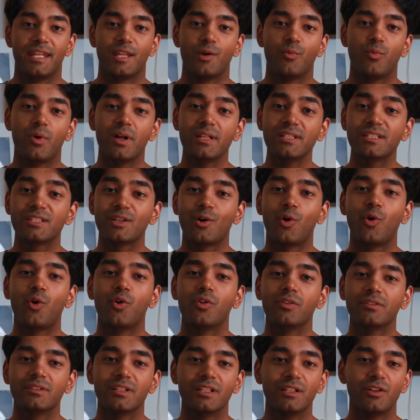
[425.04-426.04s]
Now, once
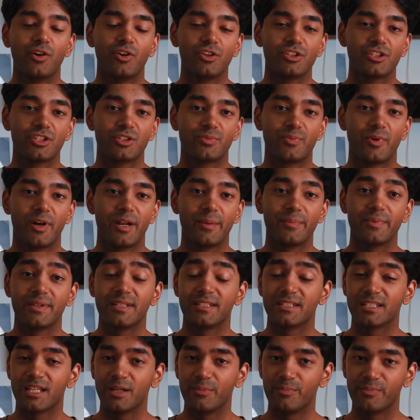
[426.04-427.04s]
all the launch prep
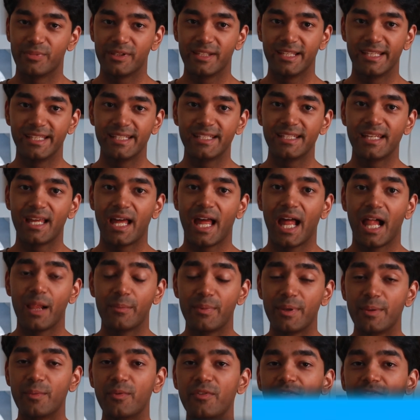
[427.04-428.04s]
is complete, I'll be